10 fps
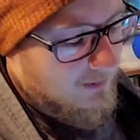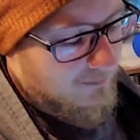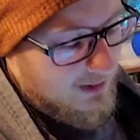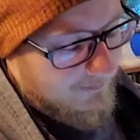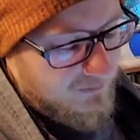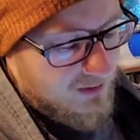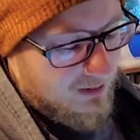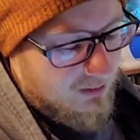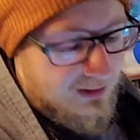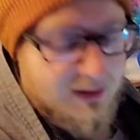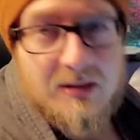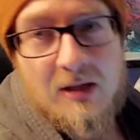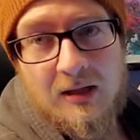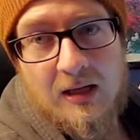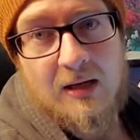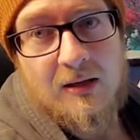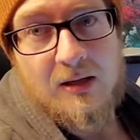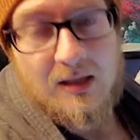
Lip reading: But the Middle East, Canada,